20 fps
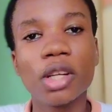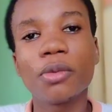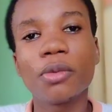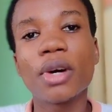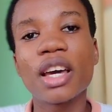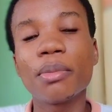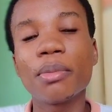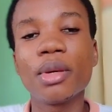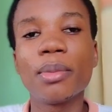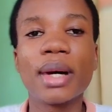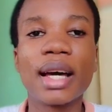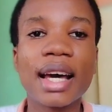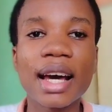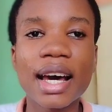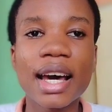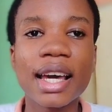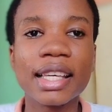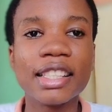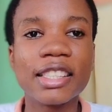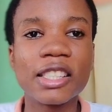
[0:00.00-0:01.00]
do I mean by
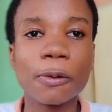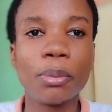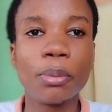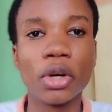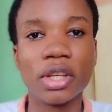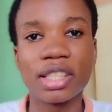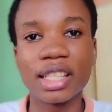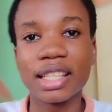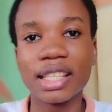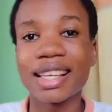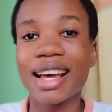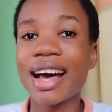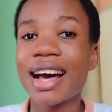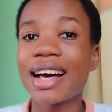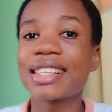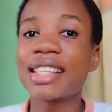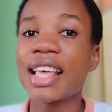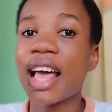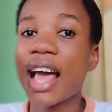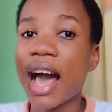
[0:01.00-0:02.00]
high heating point? It
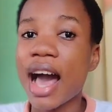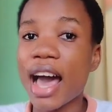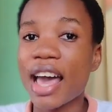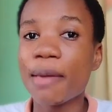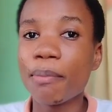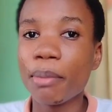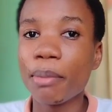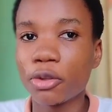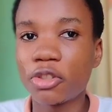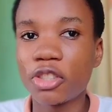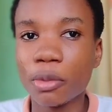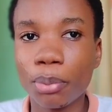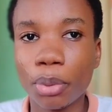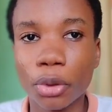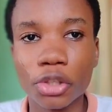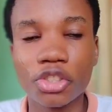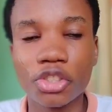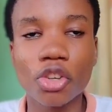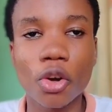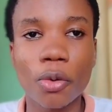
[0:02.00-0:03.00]
has high melting
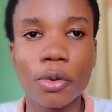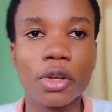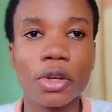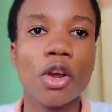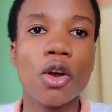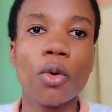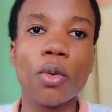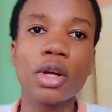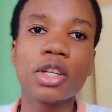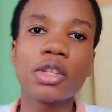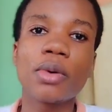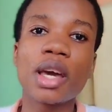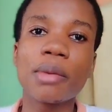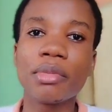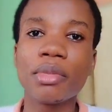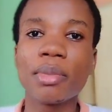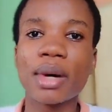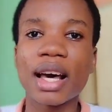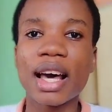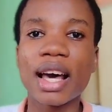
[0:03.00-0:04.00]
point. What do I
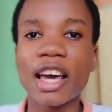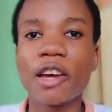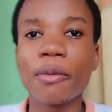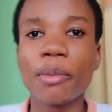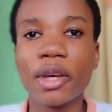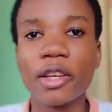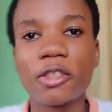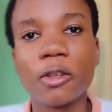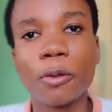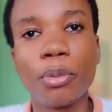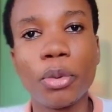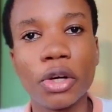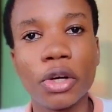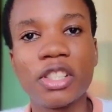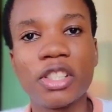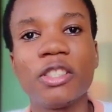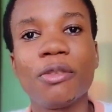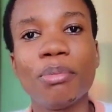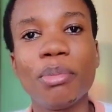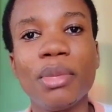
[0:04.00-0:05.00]
mean by high melting
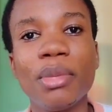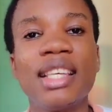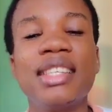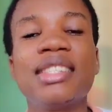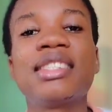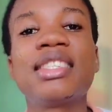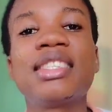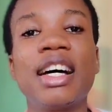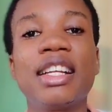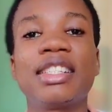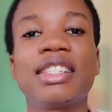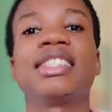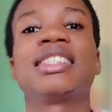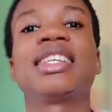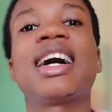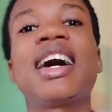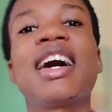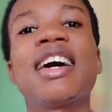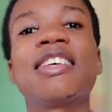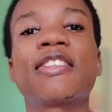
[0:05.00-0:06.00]
point? It means that it
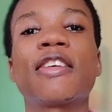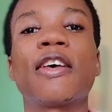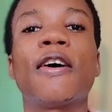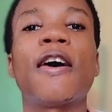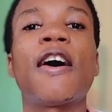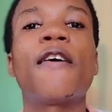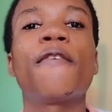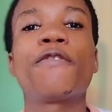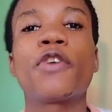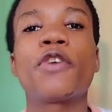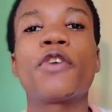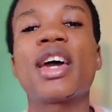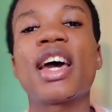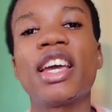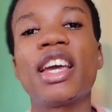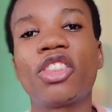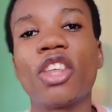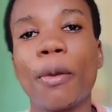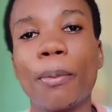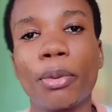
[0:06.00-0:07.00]
has a very
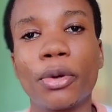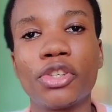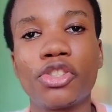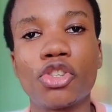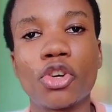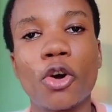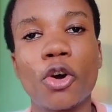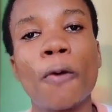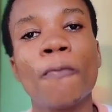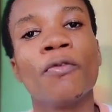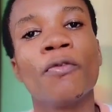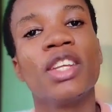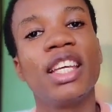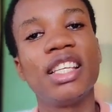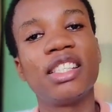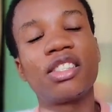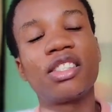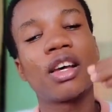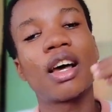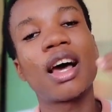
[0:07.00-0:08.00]
high temperature. It's